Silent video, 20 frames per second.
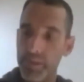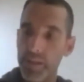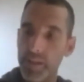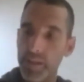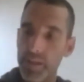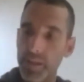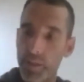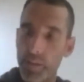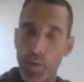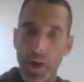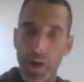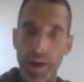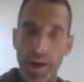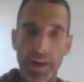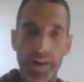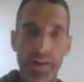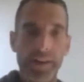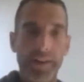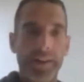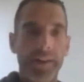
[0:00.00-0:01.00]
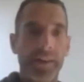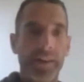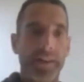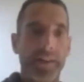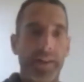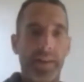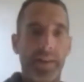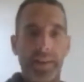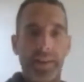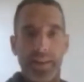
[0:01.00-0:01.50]
someone,
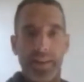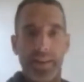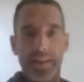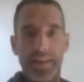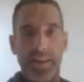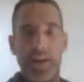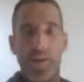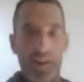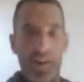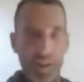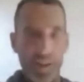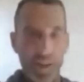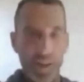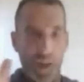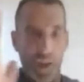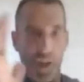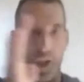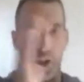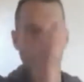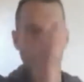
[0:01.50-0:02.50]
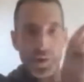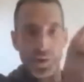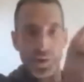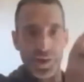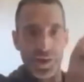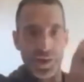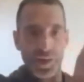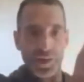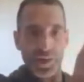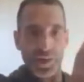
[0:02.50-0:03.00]
as
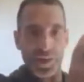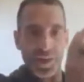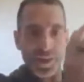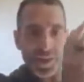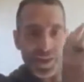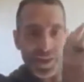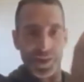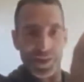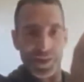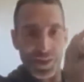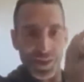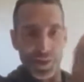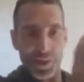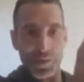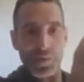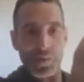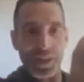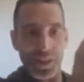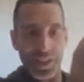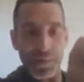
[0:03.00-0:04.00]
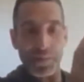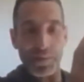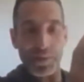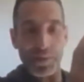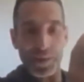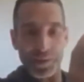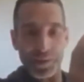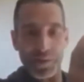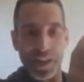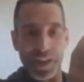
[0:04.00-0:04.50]
close to the stupid
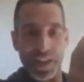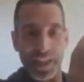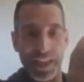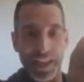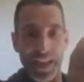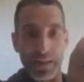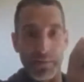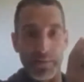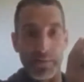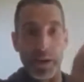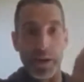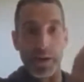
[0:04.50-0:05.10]
simple as we can get,